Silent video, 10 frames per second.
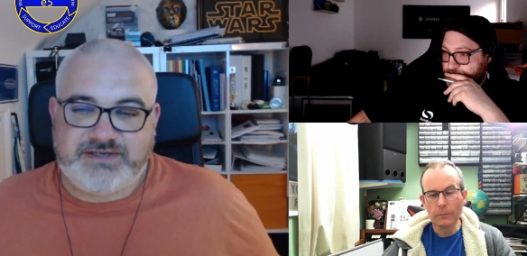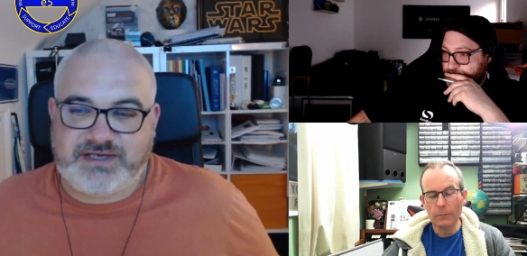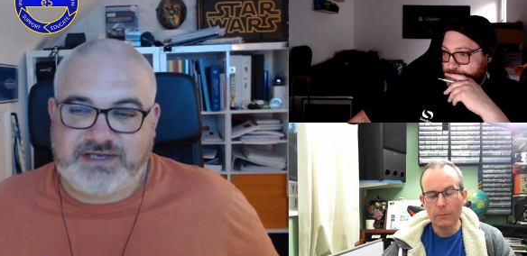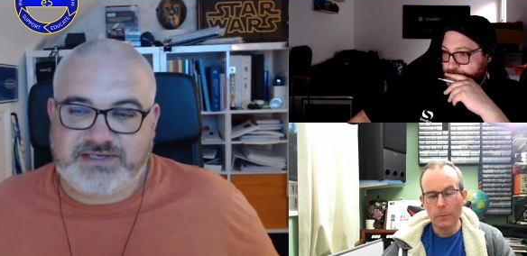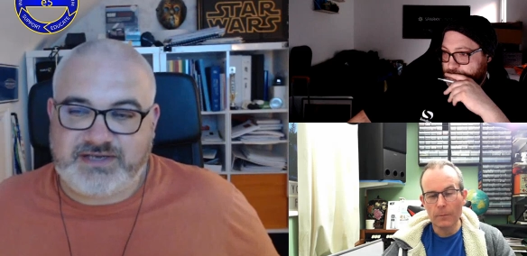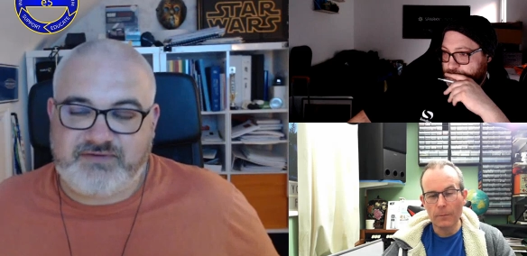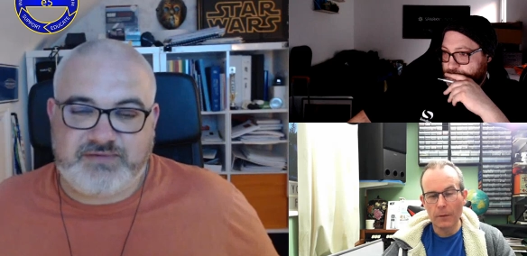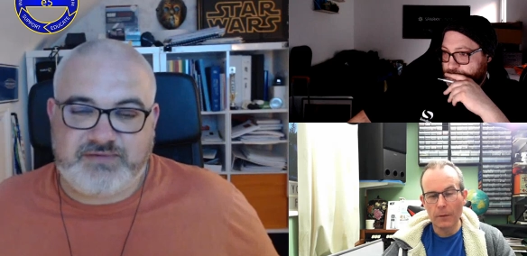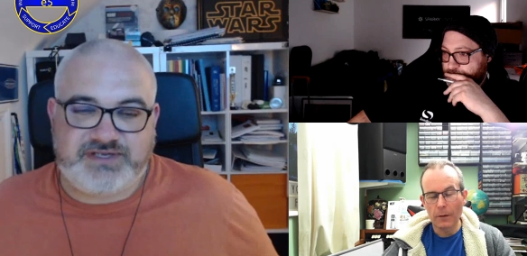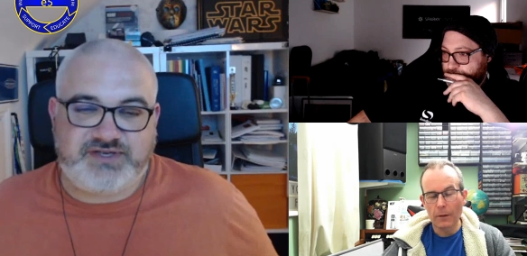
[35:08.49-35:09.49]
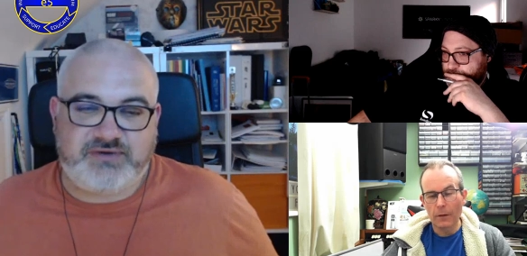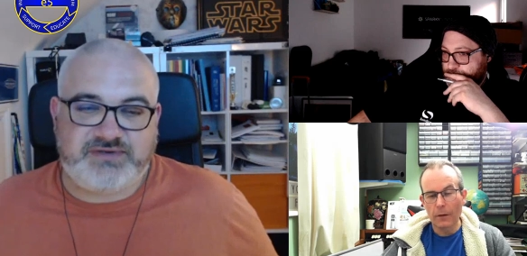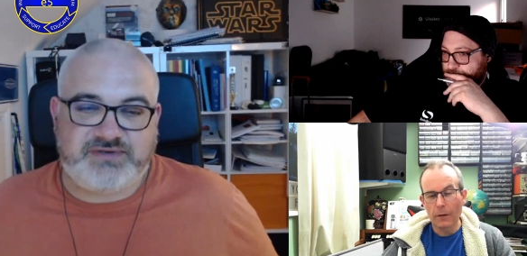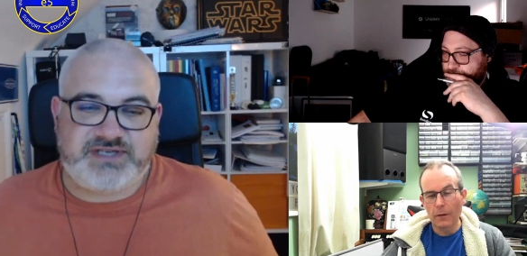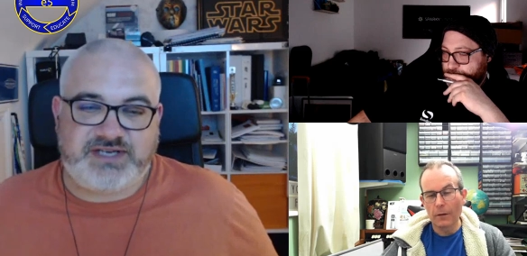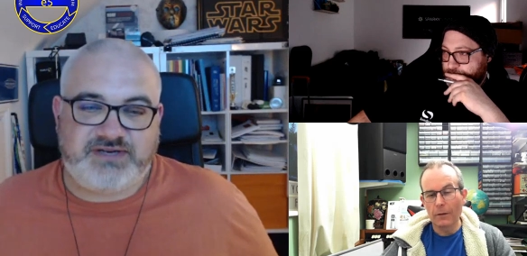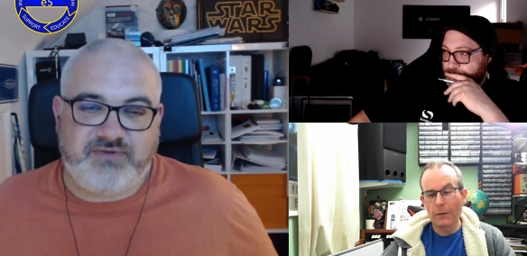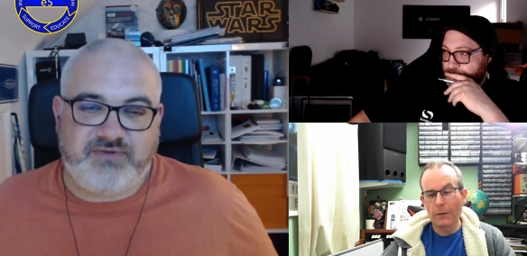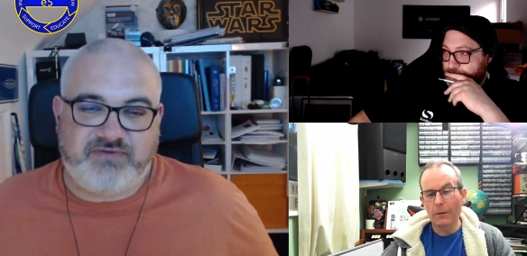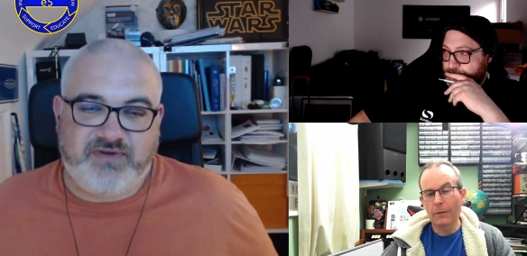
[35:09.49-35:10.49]
Speaker 1: It's just going to stick through Mrs. Jones's
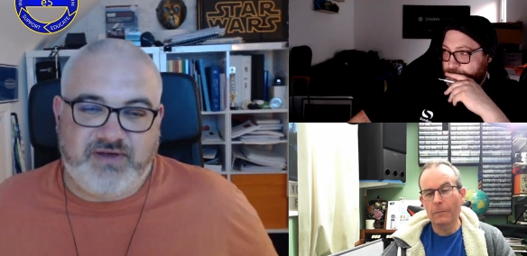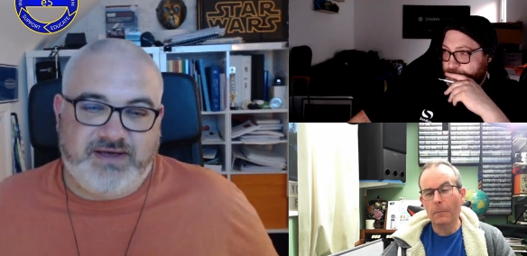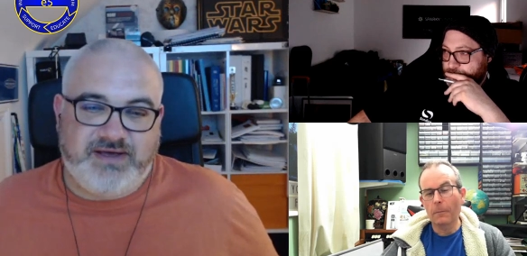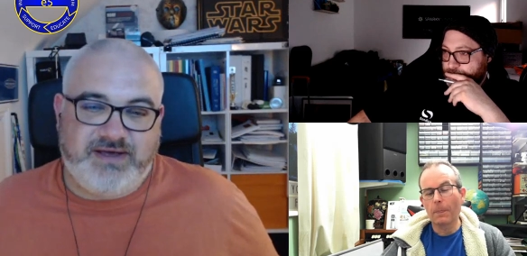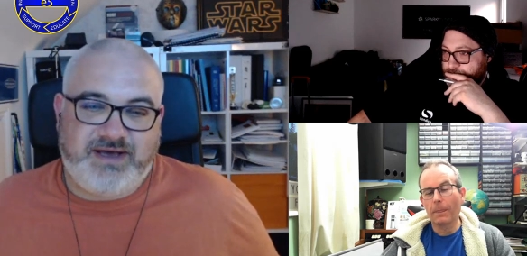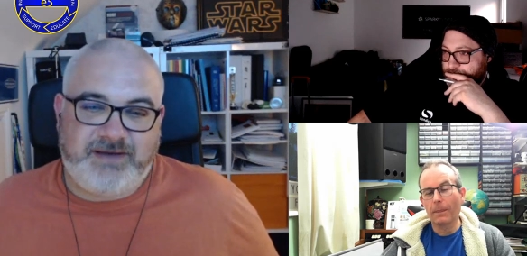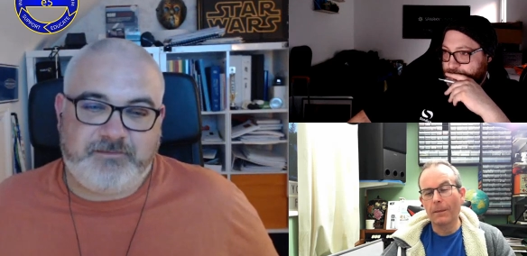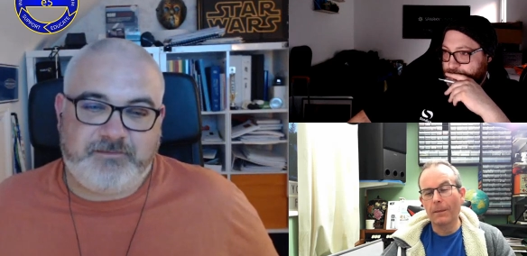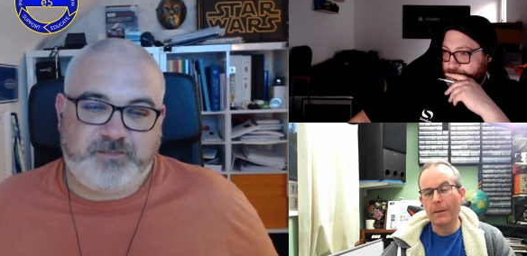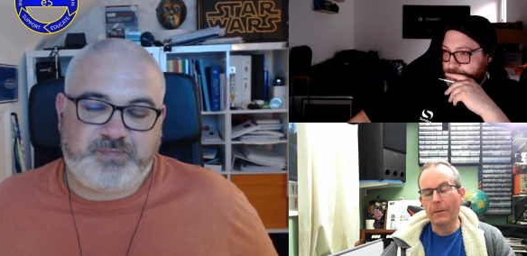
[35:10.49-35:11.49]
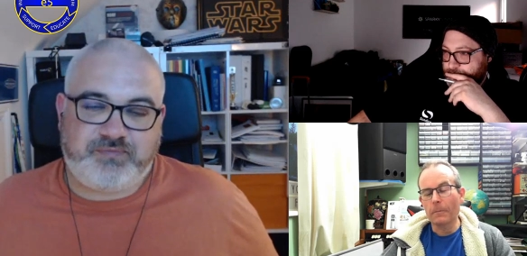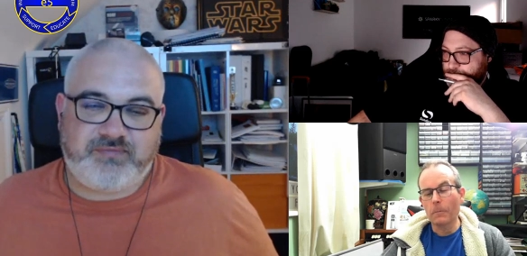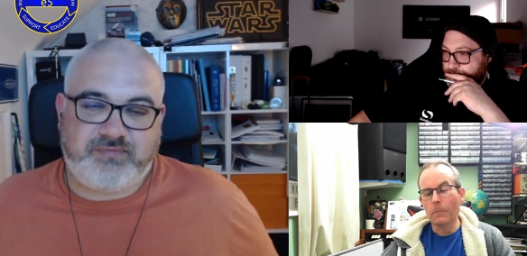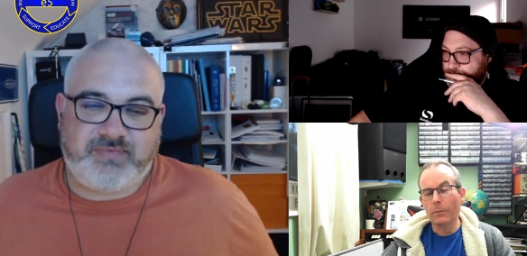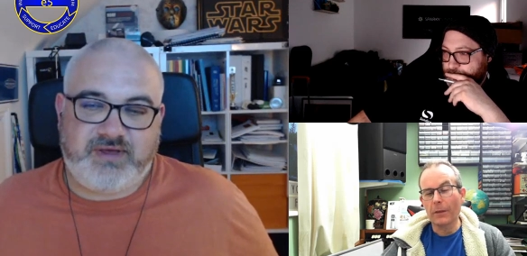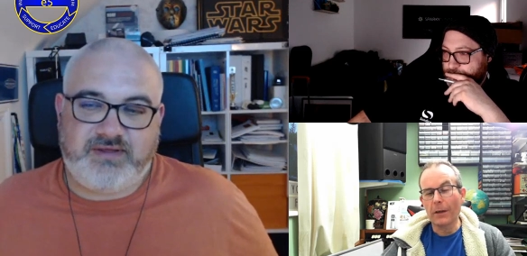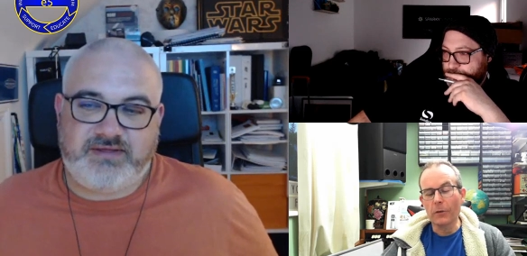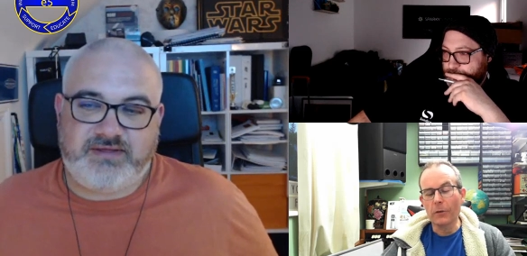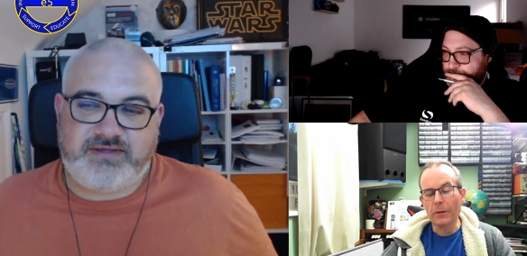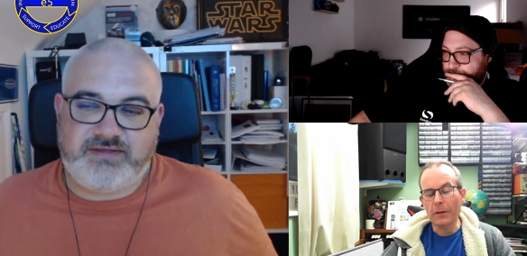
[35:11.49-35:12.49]
kitchen roof. Um, yeah
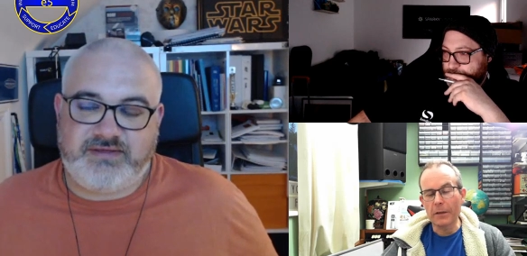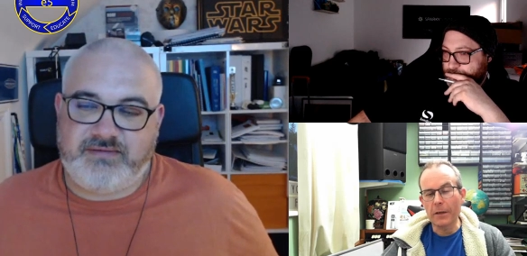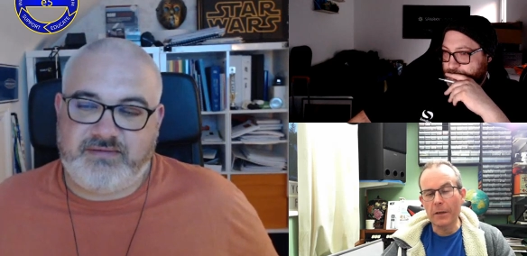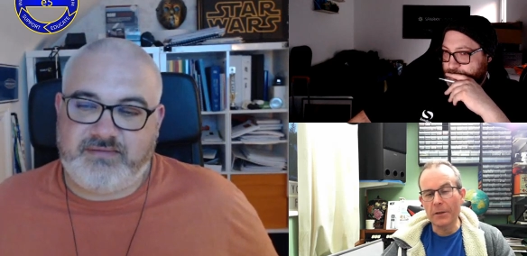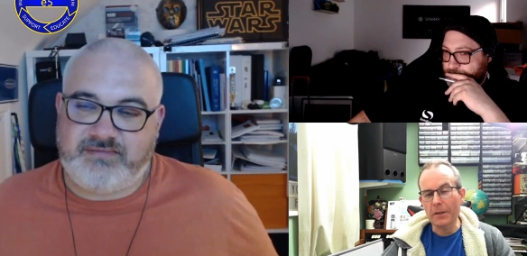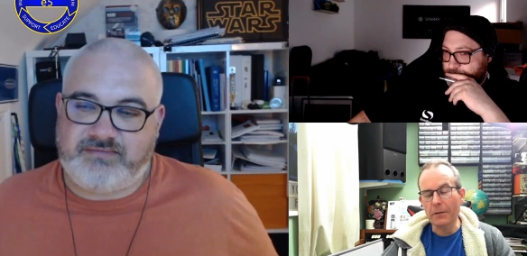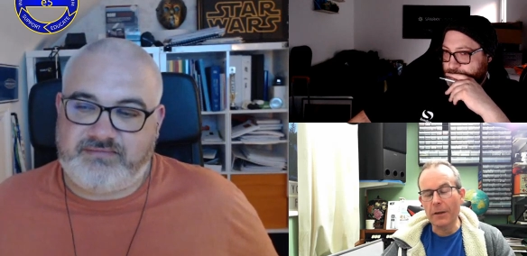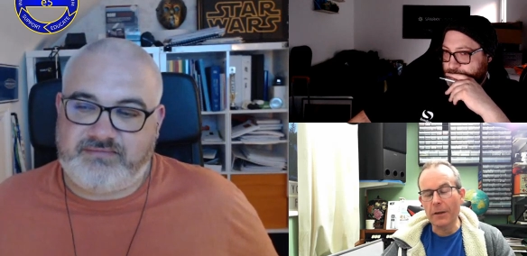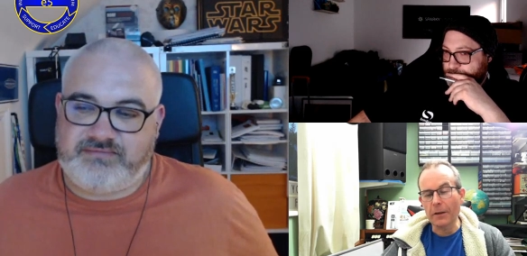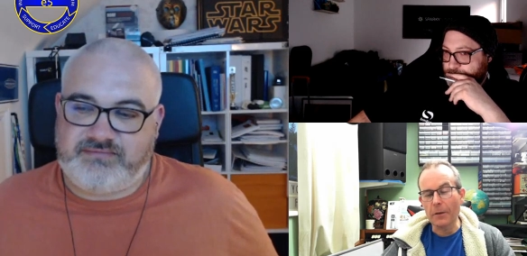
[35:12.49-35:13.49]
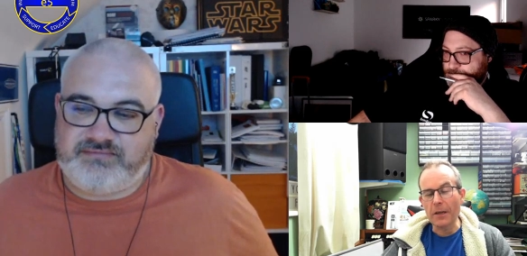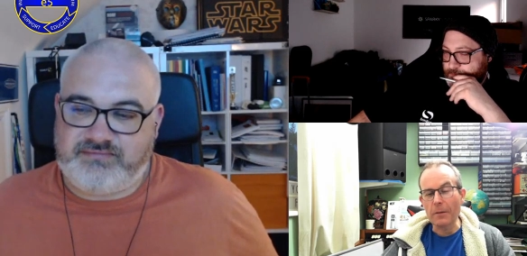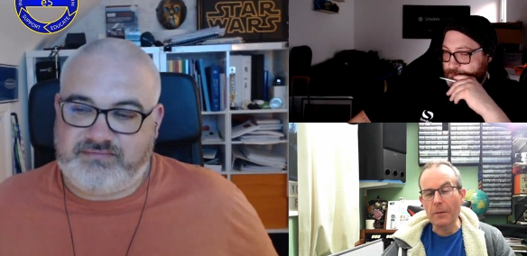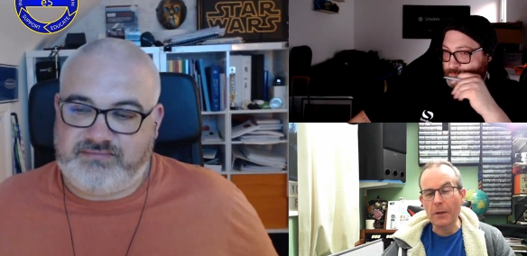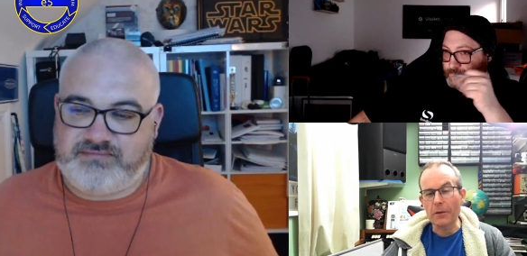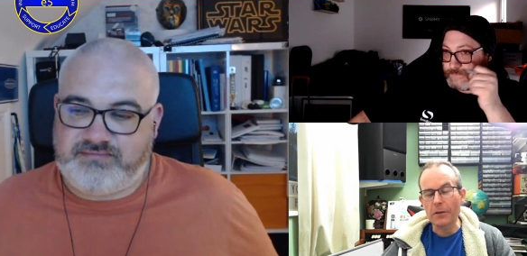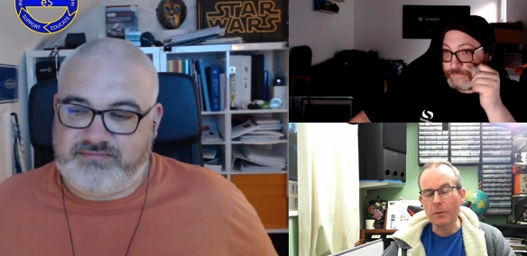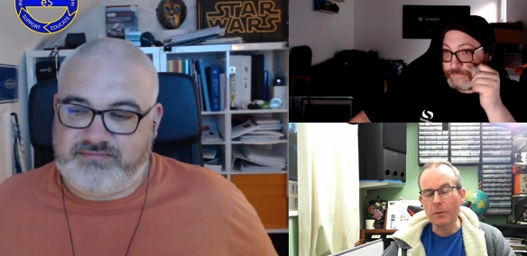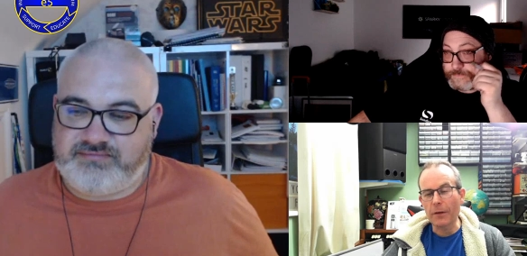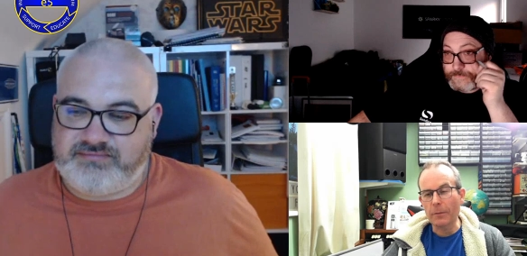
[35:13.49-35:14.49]
Speaker 2: that would have been a disaster if that had come in
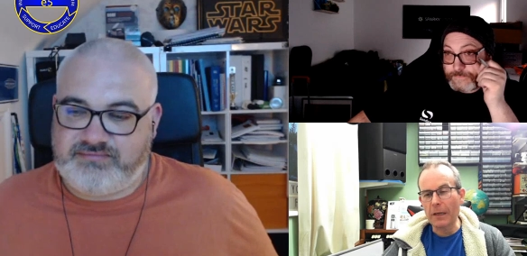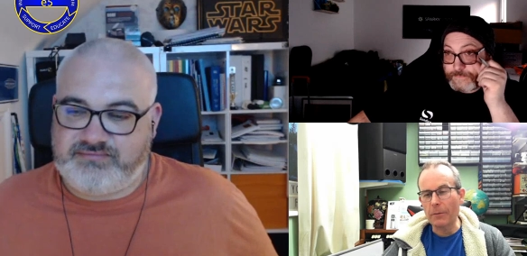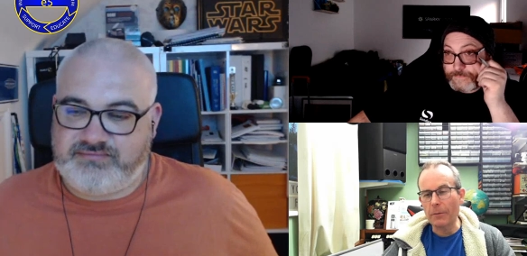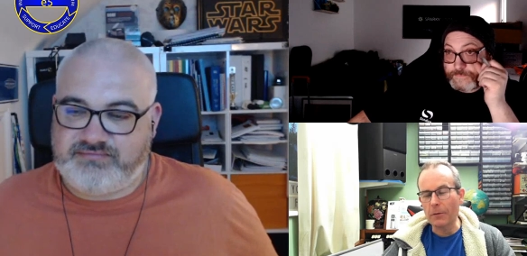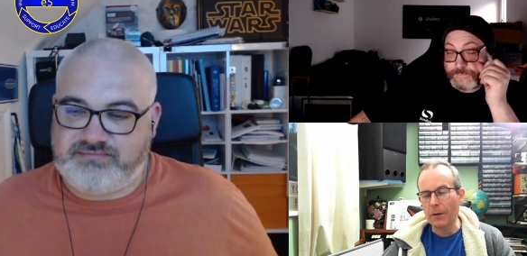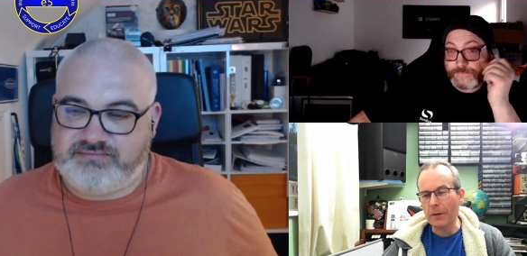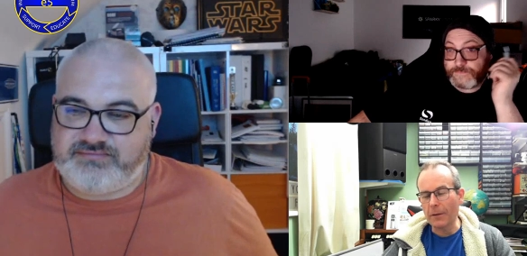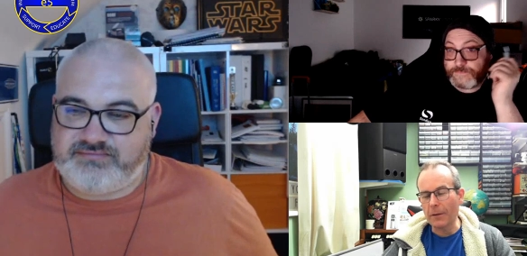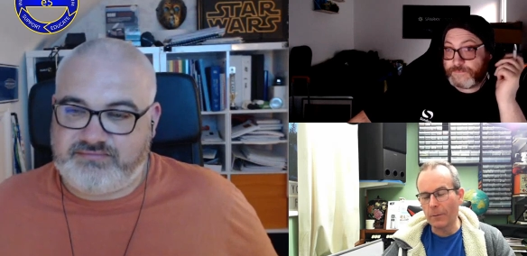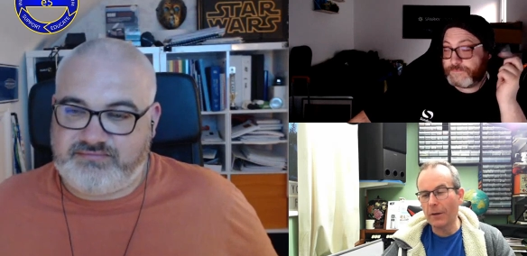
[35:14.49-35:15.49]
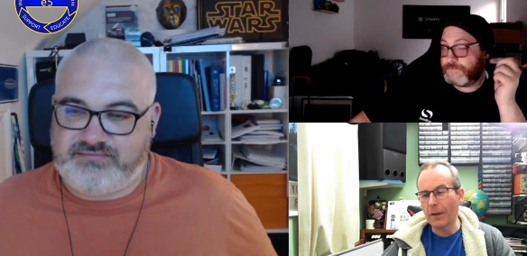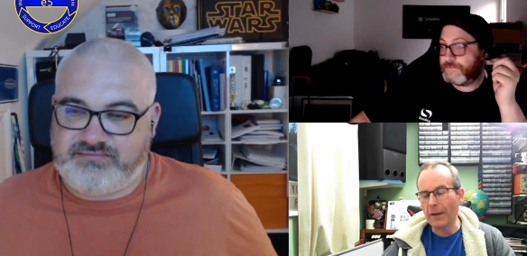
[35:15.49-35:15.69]
because you would have had people in